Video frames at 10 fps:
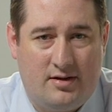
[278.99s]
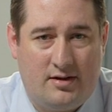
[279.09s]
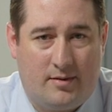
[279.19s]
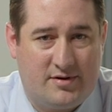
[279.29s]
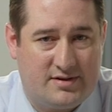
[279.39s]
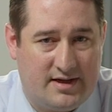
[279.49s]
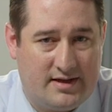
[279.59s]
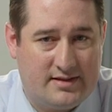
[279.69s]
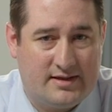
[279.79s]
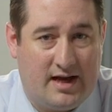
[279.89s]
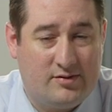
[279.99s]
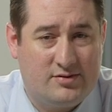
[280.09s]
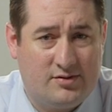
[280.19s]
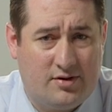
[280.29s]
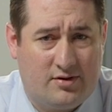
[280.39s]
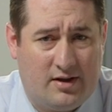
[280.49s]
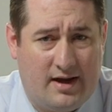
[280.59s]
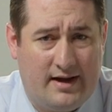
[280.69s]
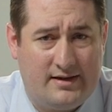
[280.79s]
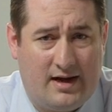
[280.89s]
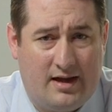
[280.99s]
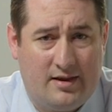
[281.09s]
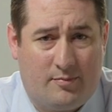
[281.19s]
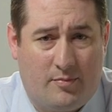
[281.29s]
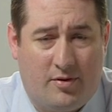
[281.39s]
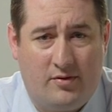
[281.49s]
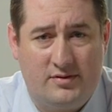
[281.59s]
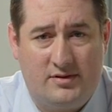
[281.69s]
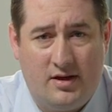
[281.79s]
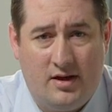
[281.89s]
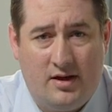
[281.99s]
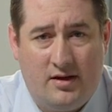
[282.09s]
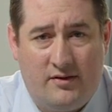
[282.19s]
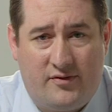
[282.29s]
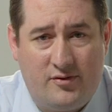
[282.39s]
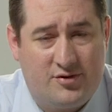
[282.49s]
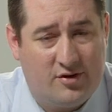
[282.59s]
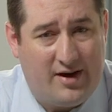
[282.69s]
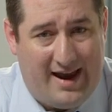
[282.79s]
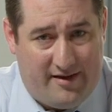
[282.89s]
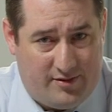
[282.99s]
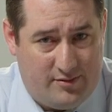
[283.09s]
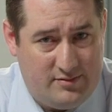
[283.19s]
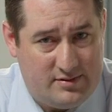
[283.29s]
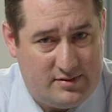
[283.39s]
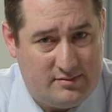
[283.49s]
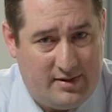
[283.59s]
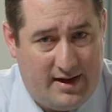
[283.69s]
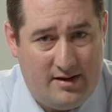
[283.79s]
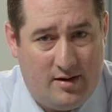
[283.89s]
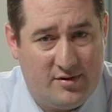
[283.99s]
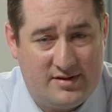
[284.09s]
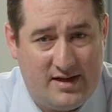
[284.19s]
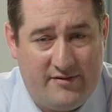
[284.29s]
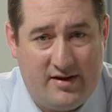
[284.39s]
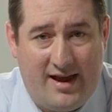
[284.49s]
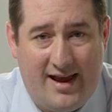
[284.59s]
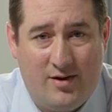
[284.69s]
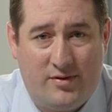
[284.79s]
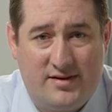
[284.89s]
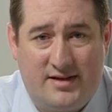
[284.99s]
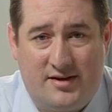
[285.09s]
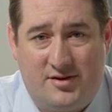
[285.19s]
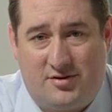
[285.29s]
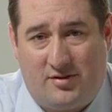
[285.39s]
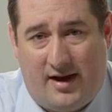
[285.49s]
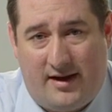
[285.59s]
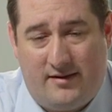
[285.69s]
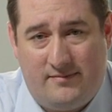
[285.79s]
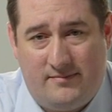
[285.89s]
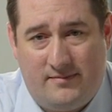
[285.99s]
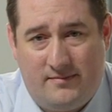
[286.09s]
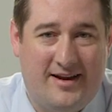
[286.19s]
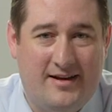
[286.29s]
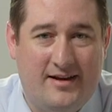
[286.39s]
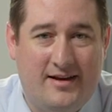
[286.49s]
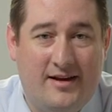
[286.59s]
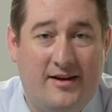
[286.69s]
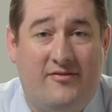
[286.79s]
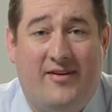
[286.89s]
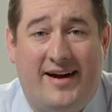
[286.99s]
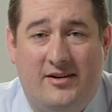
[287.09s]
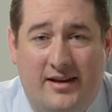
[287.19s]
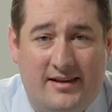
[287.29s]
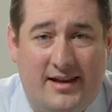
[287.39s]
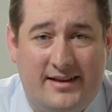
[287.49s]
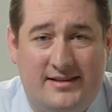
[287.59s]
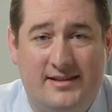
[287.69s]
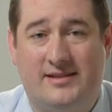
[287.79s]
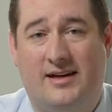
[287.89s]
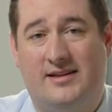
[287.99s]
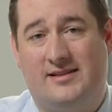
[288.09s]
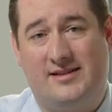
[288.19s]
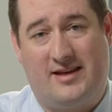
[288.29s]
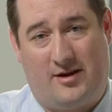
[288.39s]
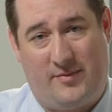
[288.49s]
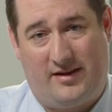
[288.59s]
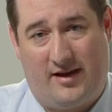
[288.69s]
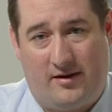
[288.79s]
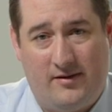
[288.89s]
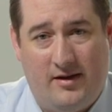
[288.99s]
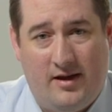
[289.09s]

Number 6, counsel your client on the proposed future avenues. And number 7, end with a signature line. Finally, let's discuss the settlement letter.